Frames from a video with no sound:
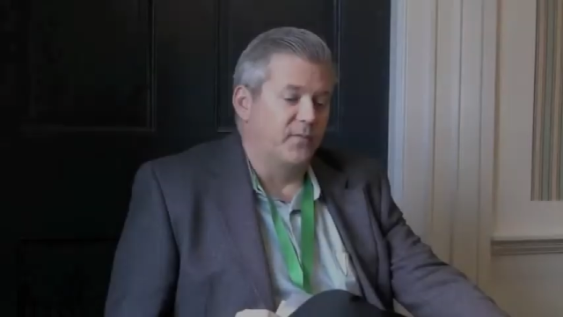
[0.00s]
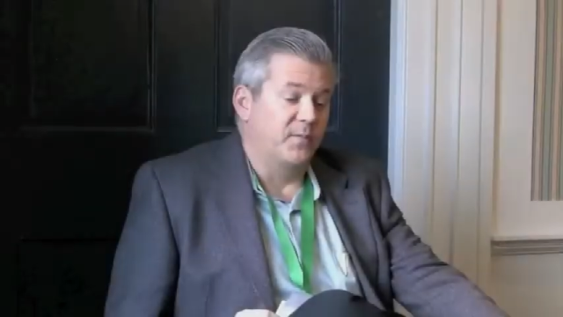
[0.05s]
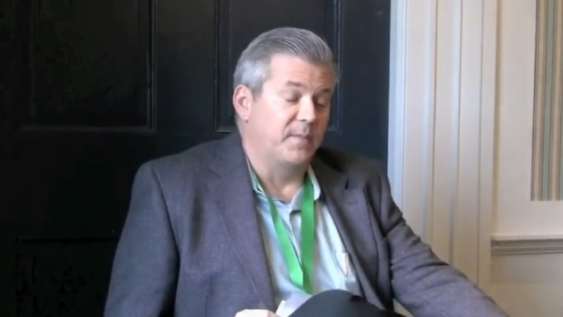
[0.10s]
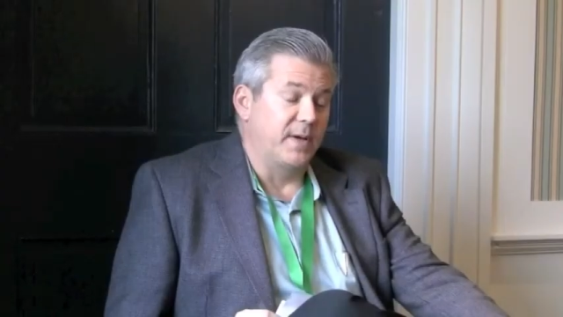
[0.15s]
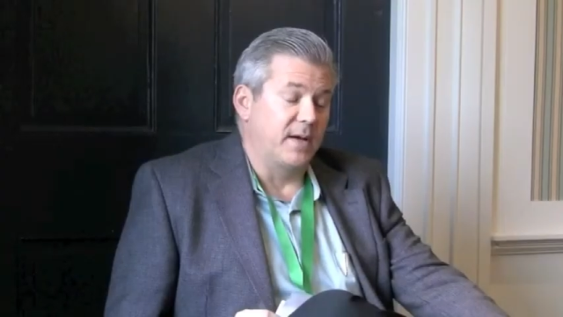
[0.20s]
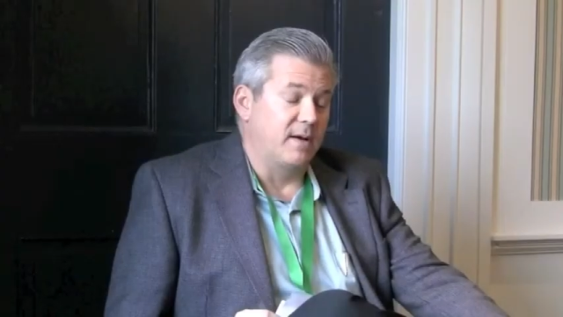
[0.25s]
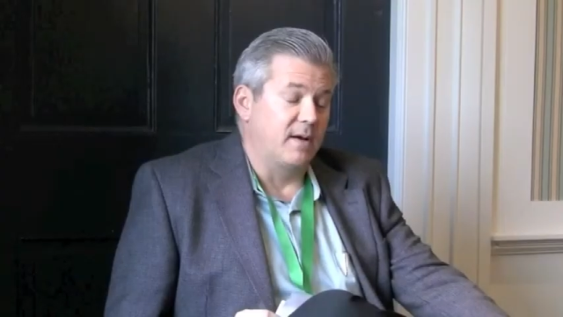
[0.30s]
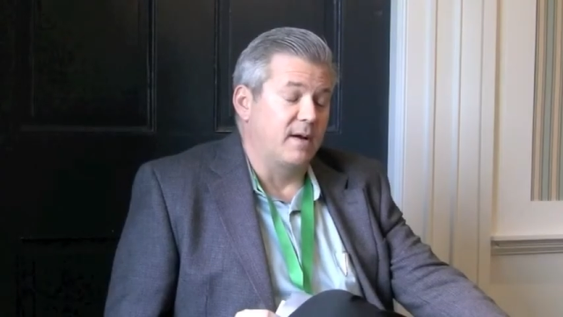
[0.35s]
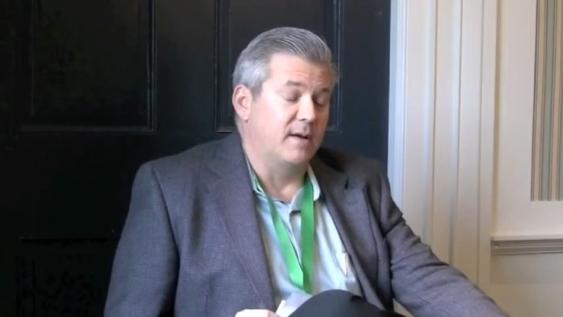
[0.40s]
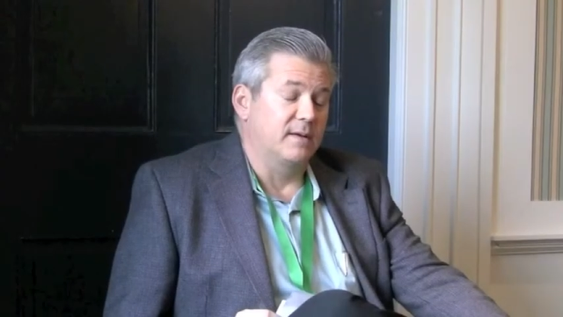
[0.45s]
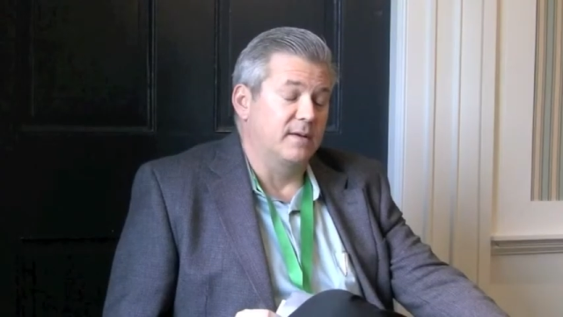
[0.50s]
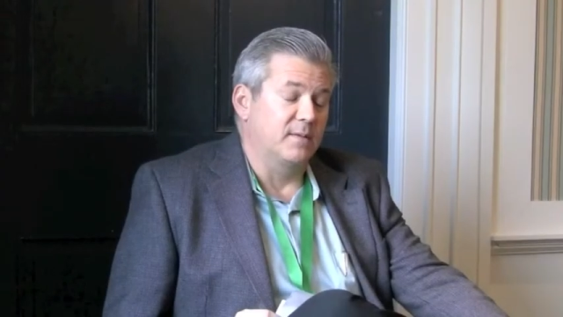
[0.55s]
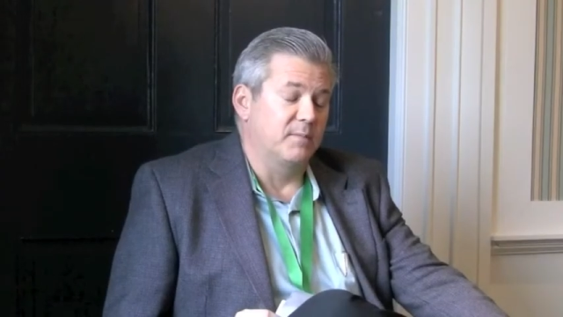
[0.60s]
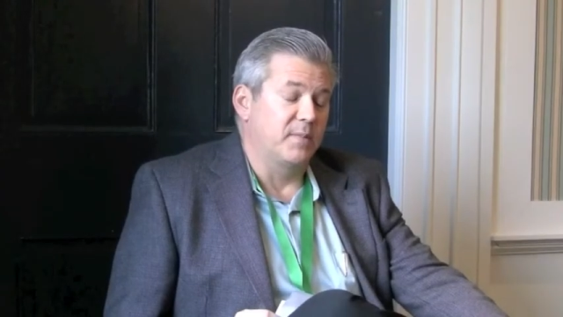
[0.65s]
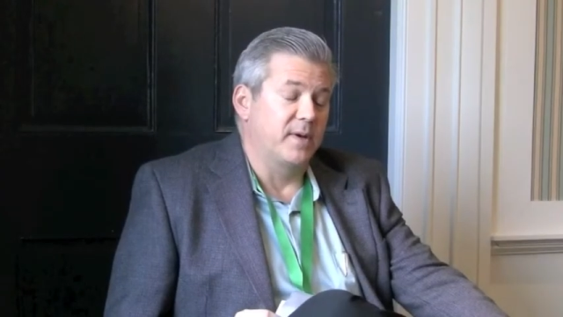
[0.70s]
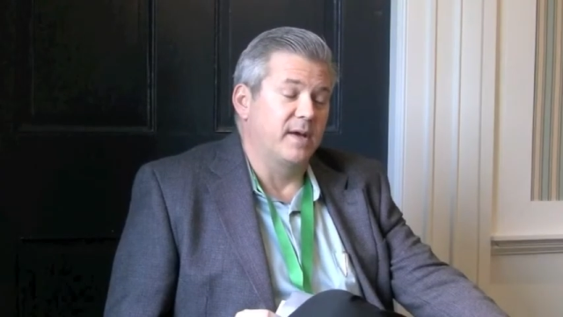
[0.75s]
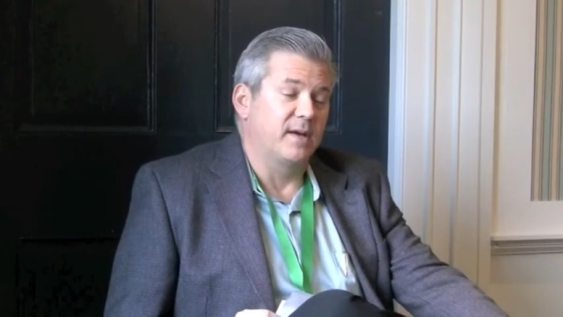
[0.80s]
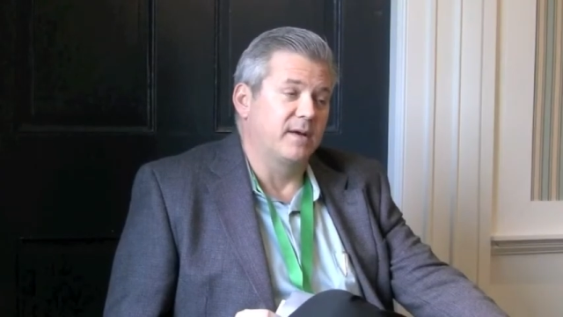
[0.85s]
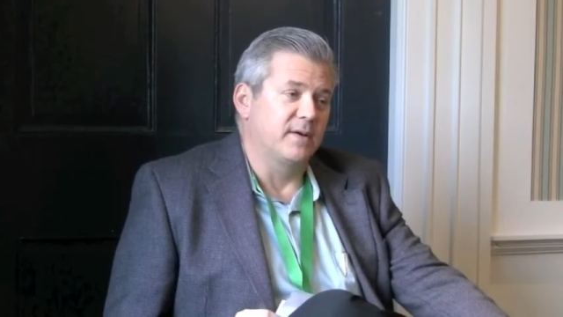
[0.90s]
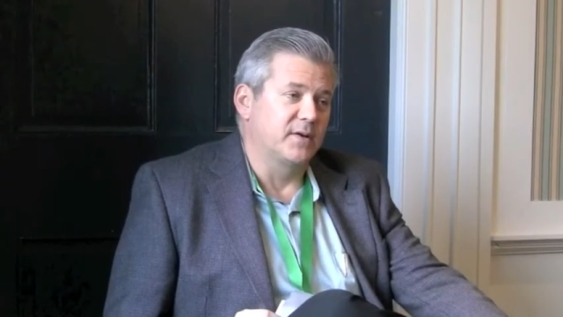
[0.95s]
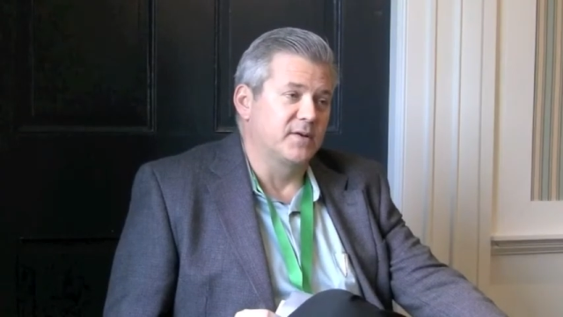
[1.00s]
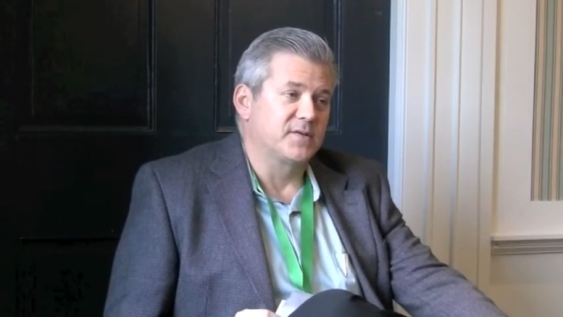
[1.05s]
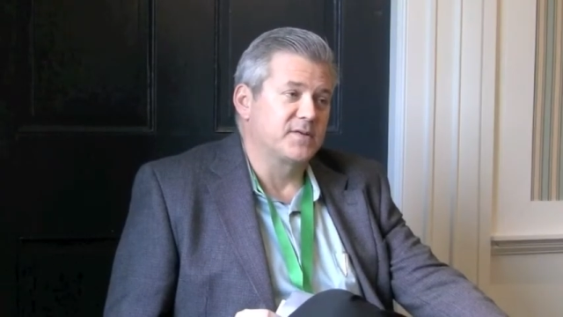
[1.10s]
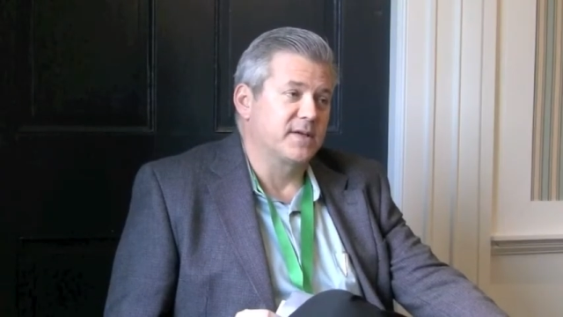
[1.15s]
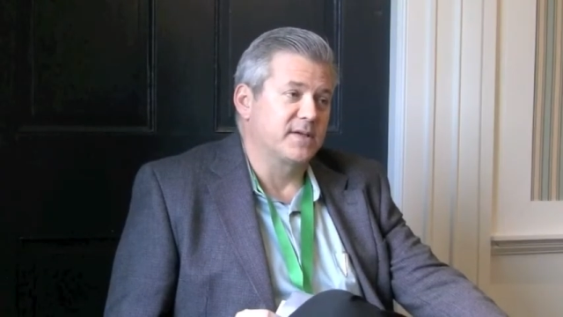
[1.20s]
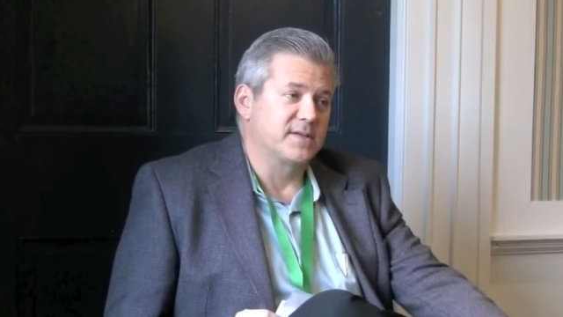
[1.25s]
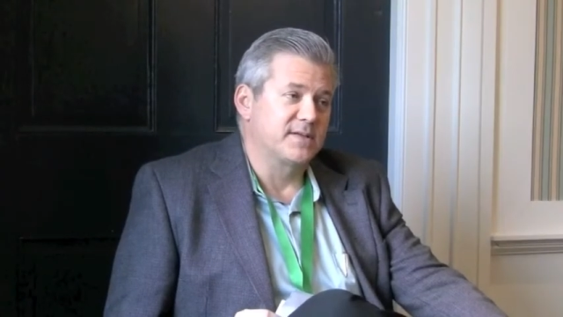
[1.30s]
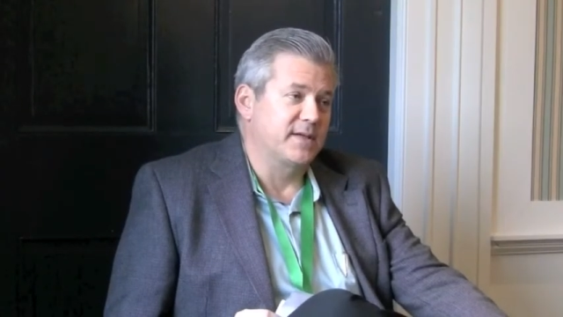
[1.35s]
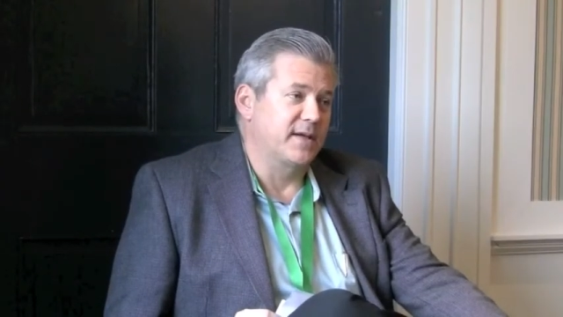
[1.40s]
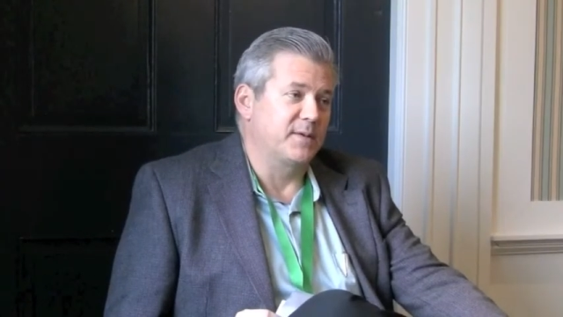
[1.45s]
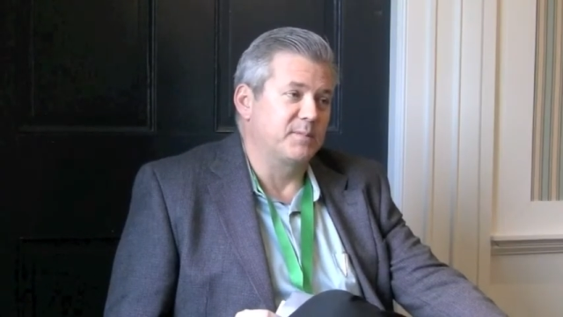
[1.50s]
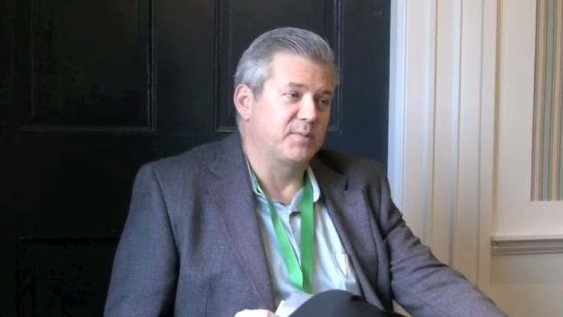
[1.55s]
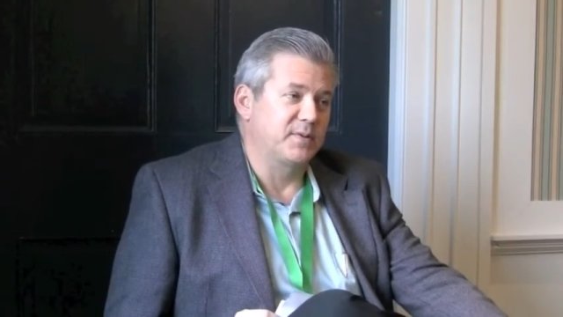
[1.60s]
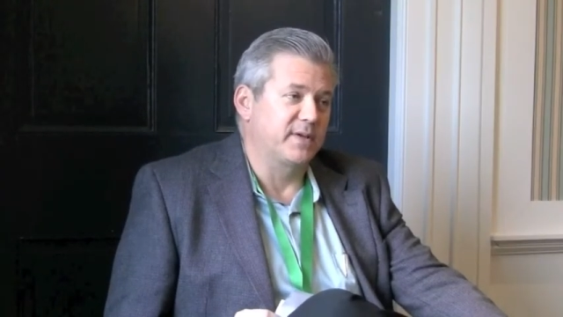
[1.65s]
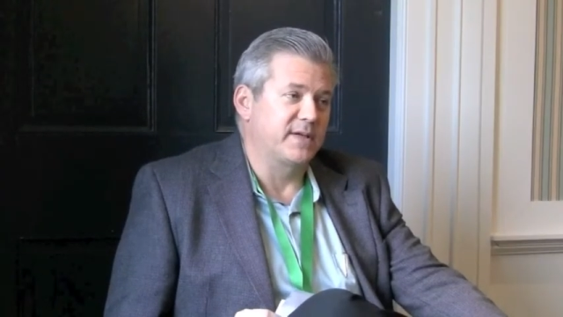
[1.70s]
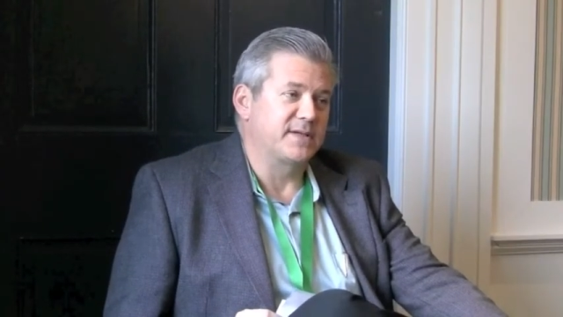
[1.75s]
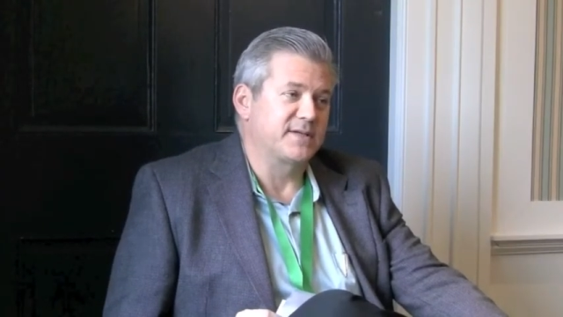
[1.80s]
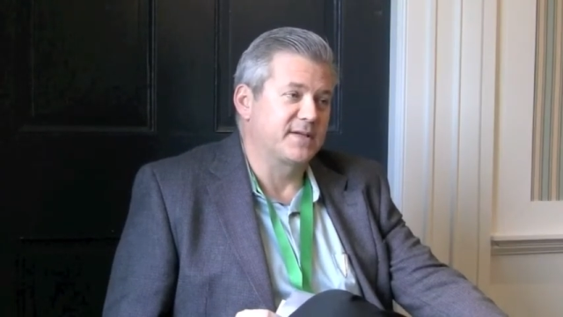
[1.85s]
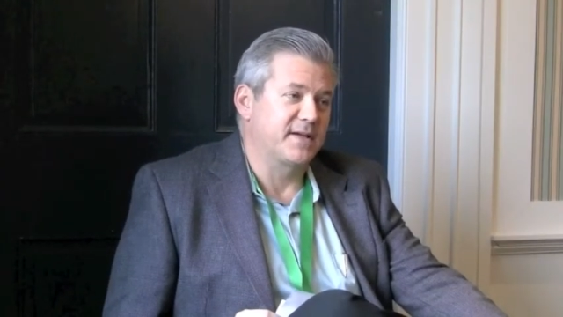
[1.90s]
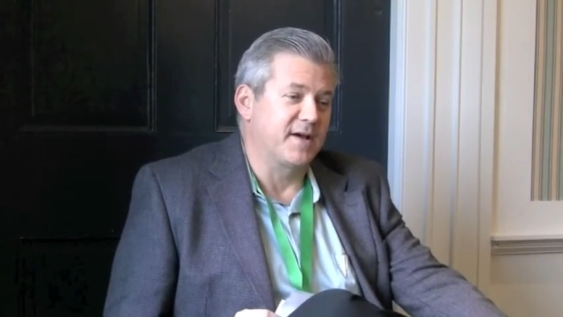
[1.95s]
For my non-competitors, I'd say
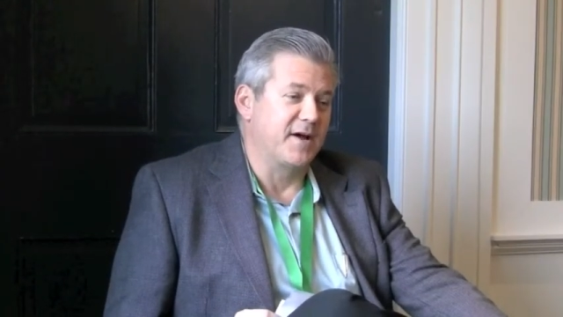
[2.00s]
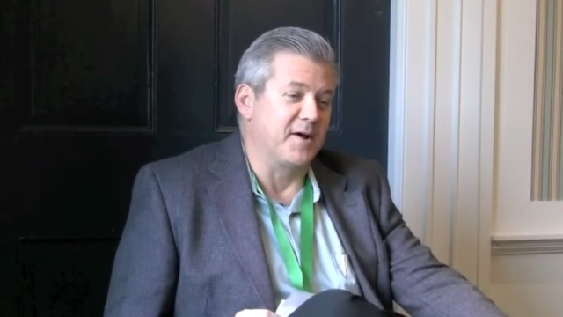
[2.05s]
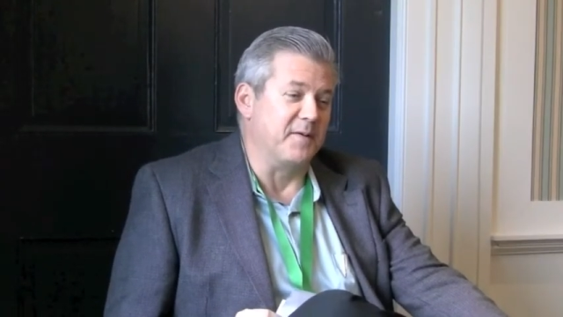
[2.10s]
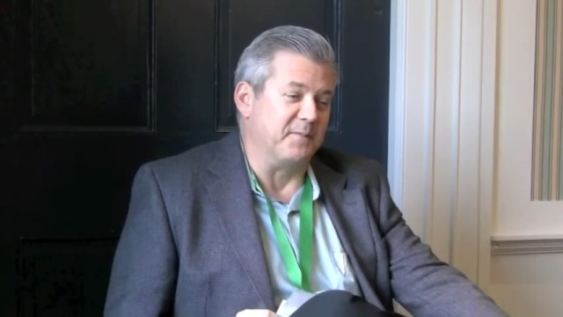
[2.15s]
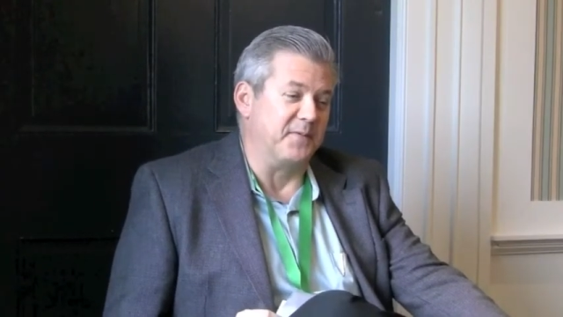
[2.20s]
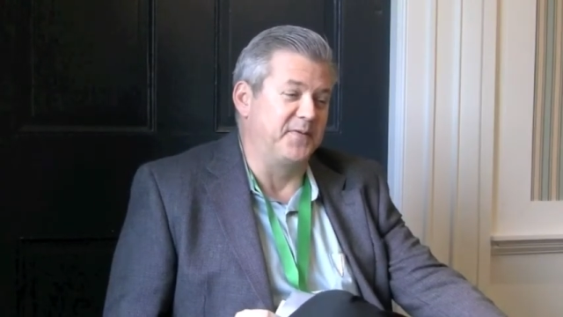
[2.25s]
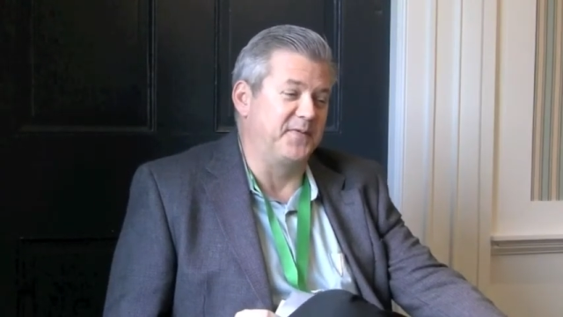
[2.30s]
please come.